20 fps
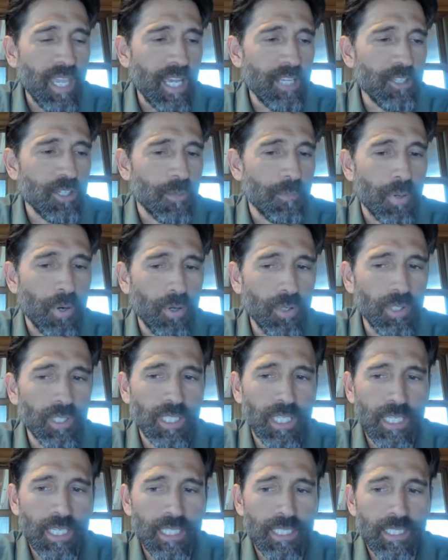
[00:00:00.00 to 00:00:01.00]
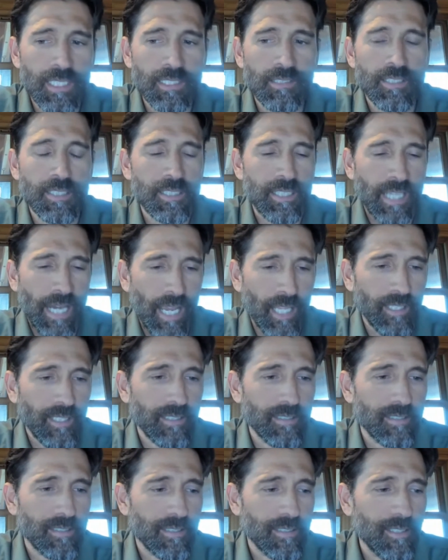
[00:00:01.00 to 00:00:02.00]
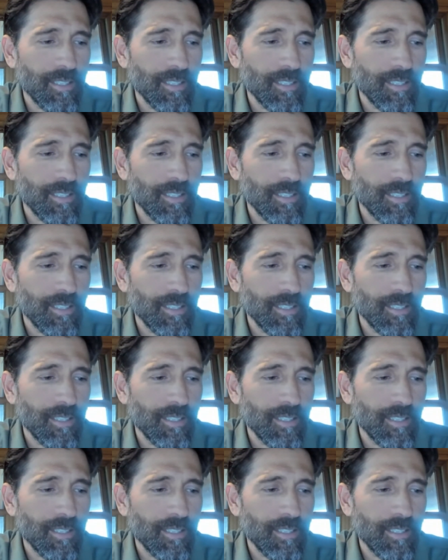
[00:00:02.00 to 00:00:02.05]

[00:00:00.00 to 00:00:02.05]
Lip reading: and you're pulling in talent,